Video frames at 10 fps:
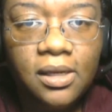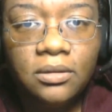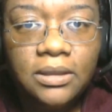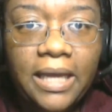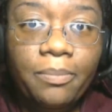
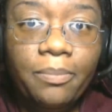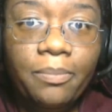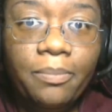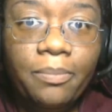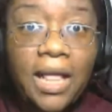like mm-hmm.
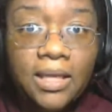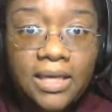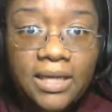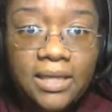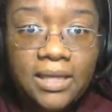
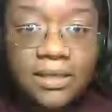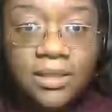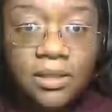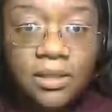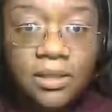personalities,
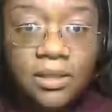uh.